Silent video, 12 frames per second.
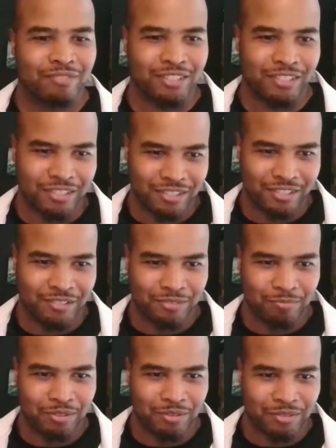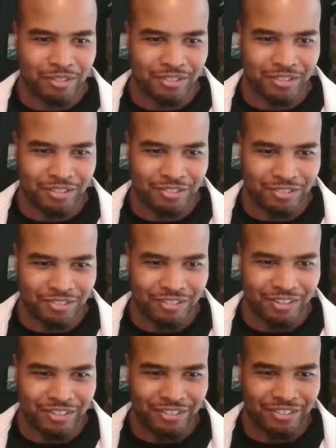See, this stuff's pretty contagious
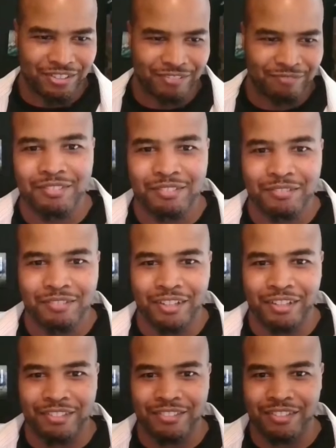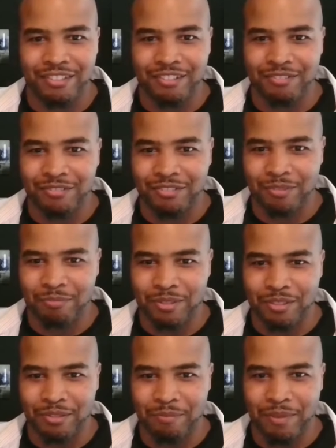right here. Like I said, I didn't really
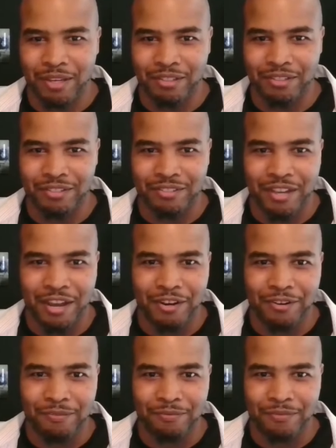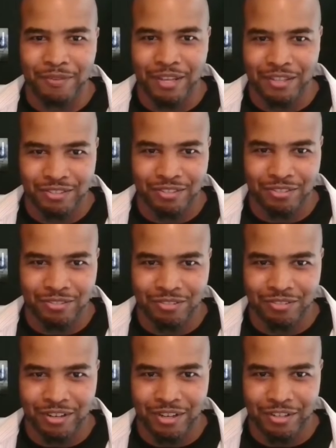mean to make an entire face
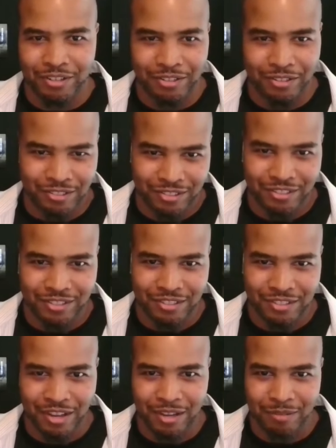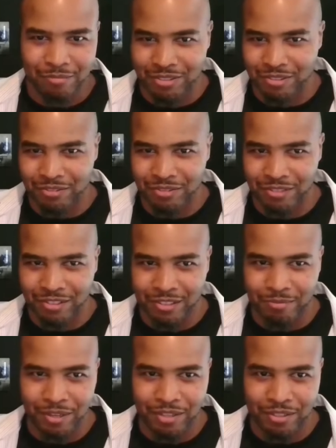tutorial right here. And you can see I'm just doing this
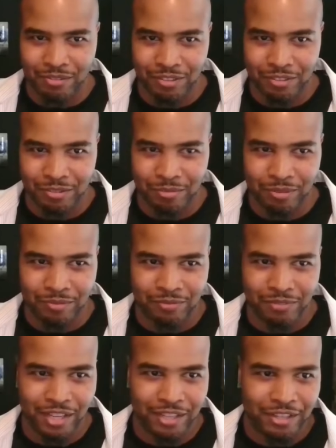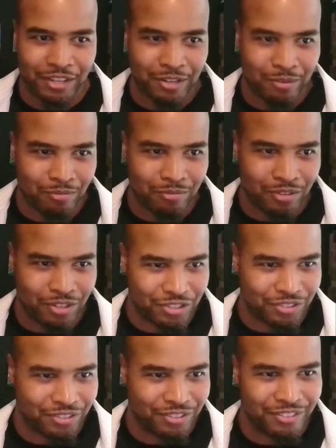by doing a little bit of light
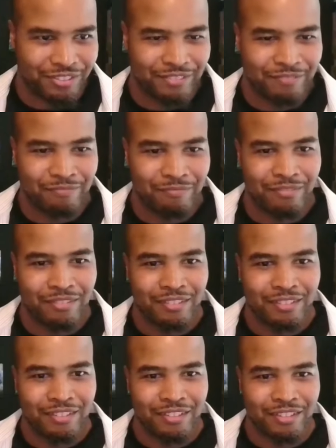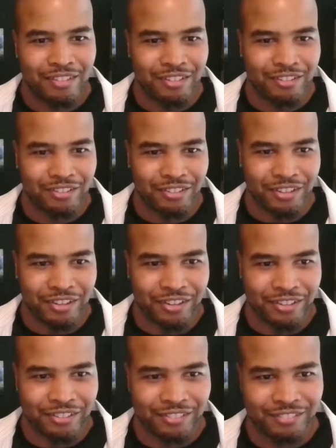airbrushing here and
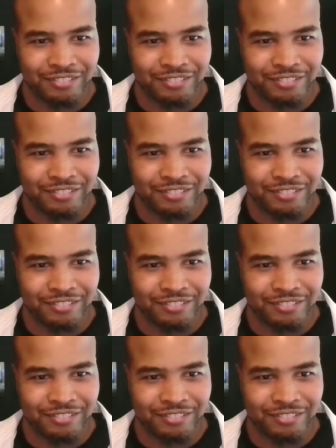there.